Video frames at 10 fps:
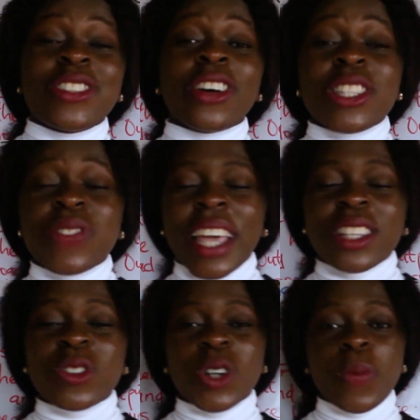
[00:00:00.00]
Don't
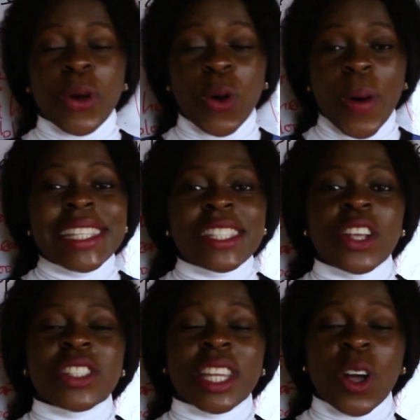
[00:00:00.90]
forget to drop your
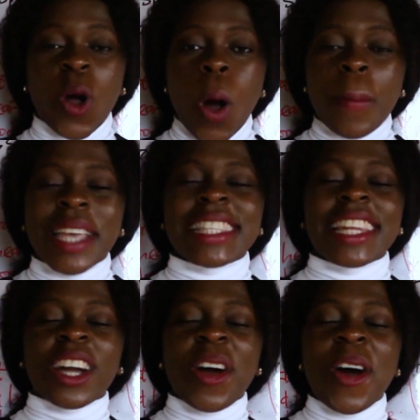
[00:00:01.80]
questions and your comments
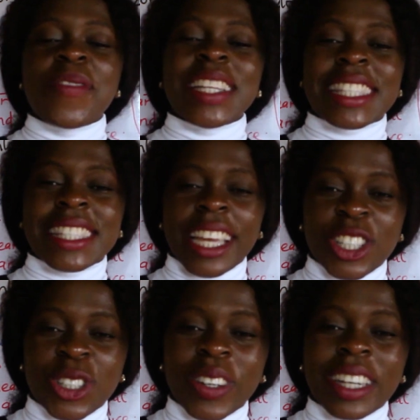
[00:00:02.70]
in the comment
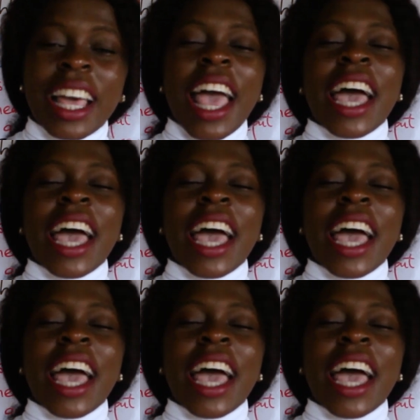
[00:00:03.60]
section.